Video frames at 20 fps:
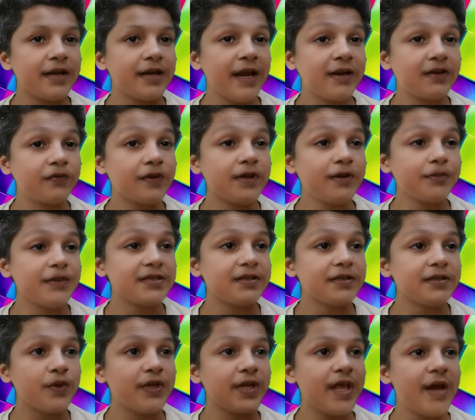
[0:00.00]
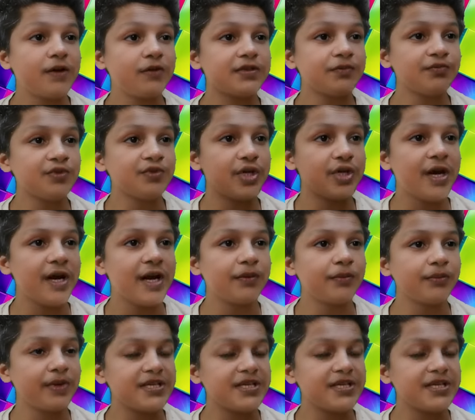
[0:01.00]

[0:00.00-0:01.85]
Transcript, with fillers: and the film isn't without some charm,